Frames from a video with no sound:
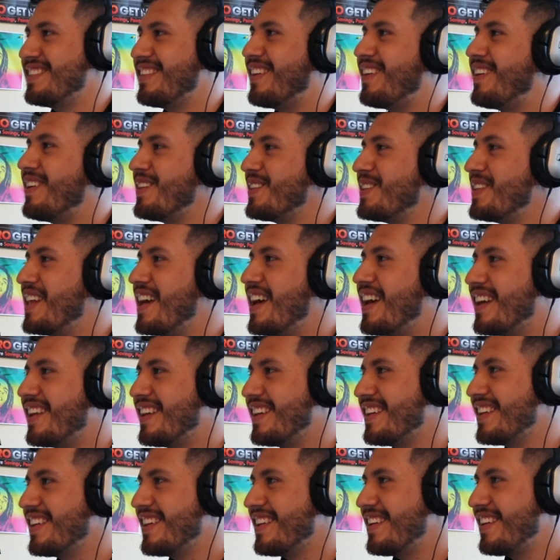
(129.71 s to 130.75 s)
all net
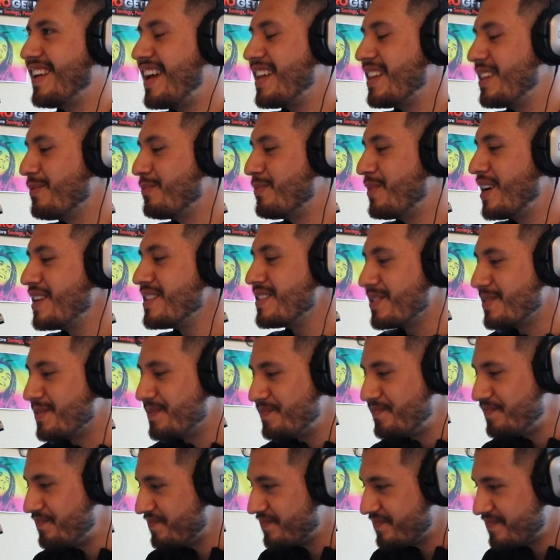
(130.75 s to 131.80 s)
at the buzzer.
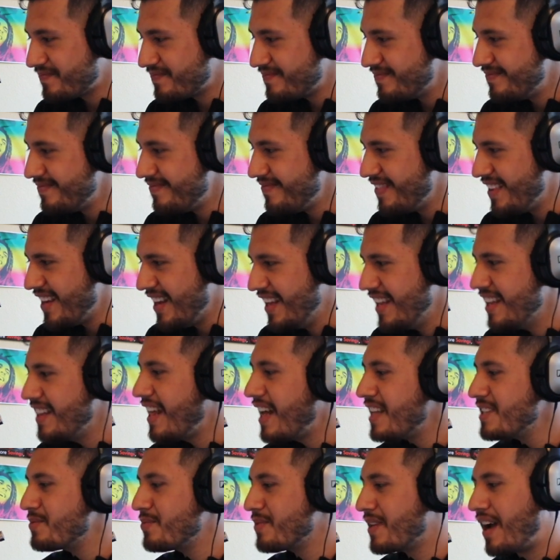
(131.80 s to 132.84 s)
And
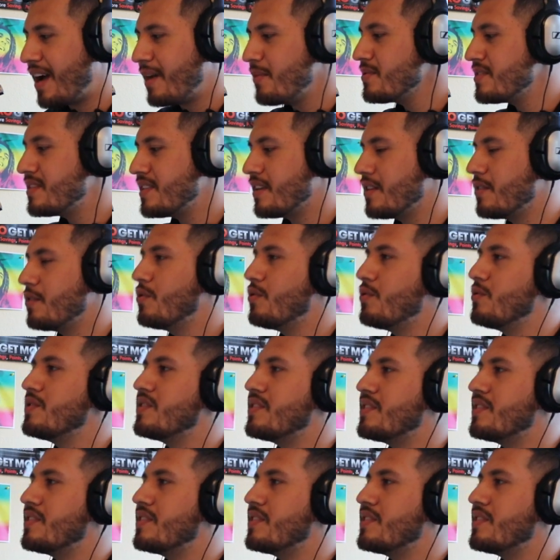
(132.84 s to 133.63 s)
that's when I was thinking, who is